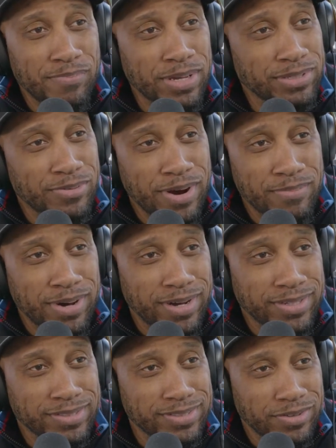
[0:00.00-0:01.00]
I miss grandma.
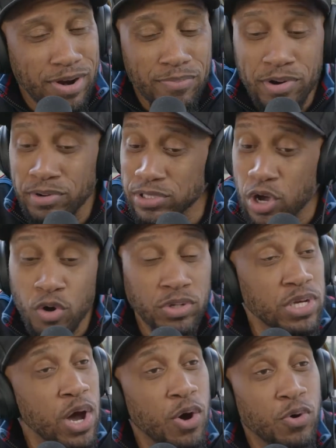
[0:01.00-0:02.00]
Grandma was
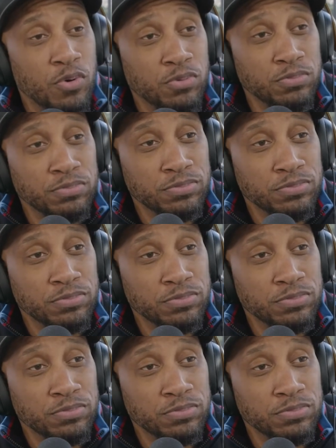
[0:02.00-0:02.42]
always home.